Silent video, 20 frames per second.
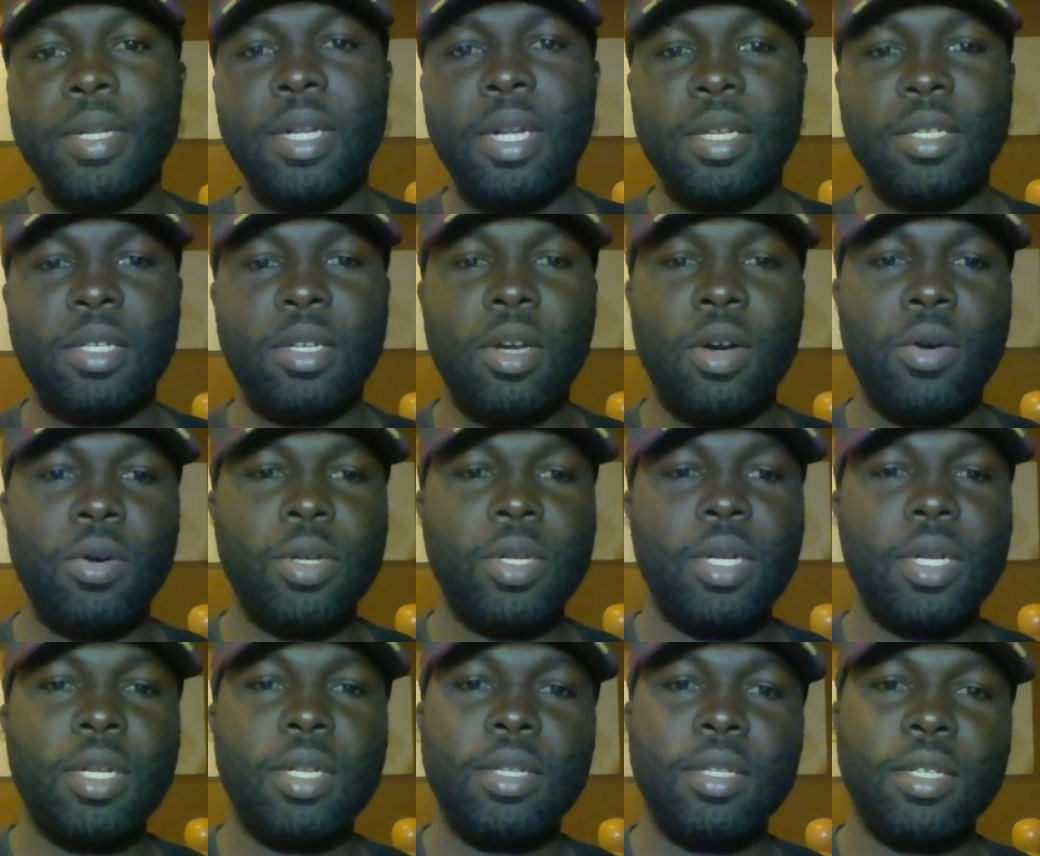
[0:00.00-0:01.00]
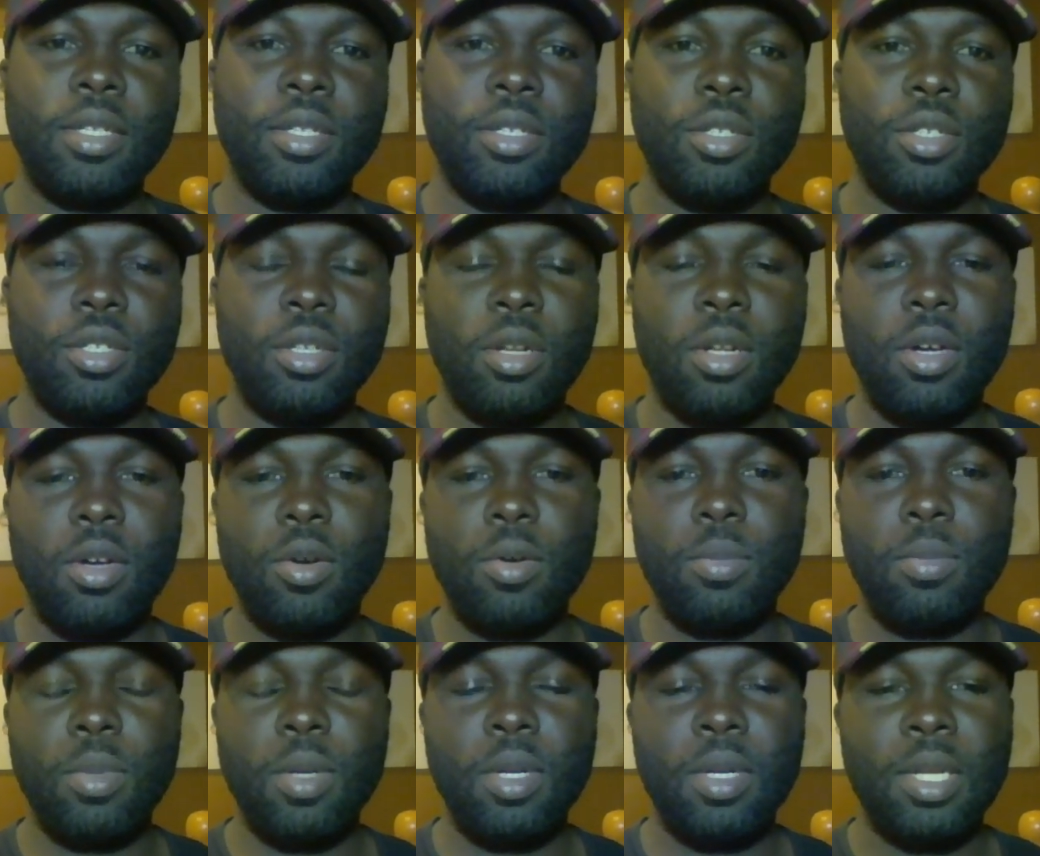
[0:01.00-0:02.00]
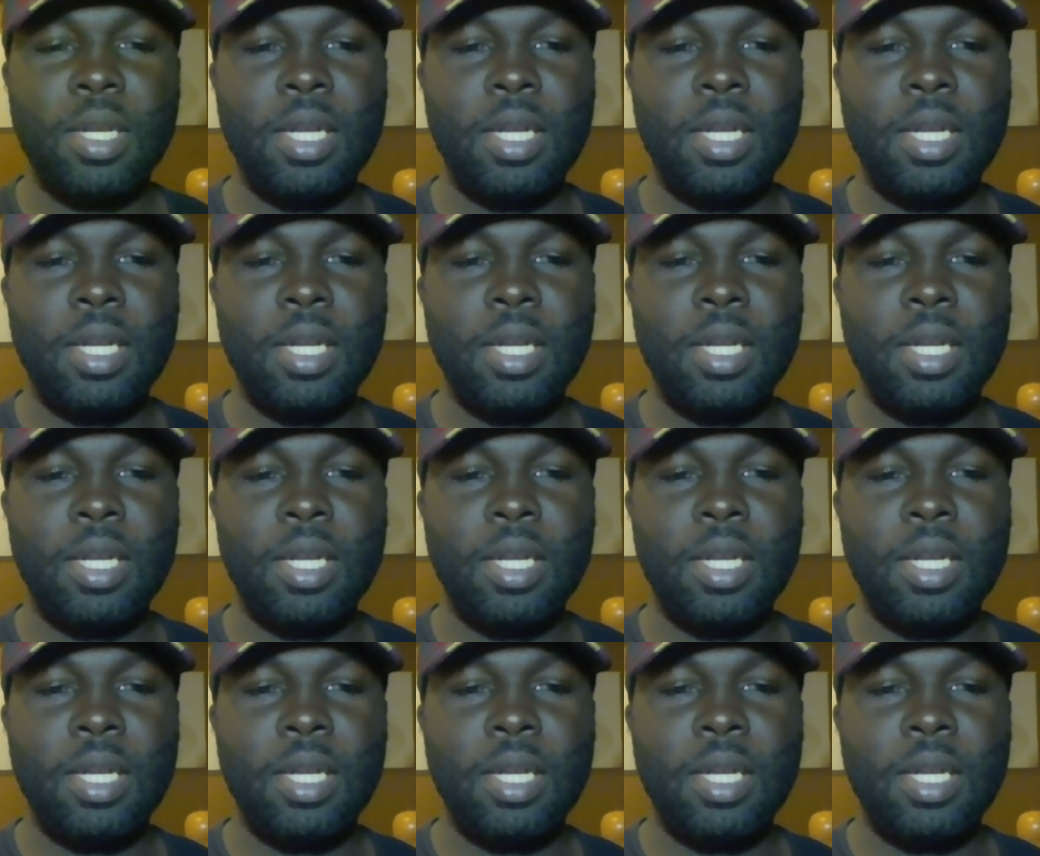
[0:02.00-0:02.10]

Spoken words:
How's it going? This is Shalom.